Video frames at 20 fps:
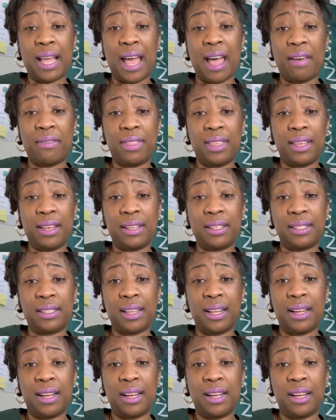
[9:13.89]
have this
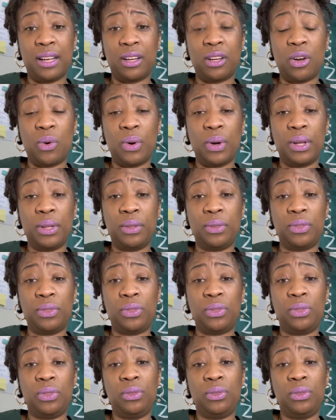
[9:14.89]
uh, going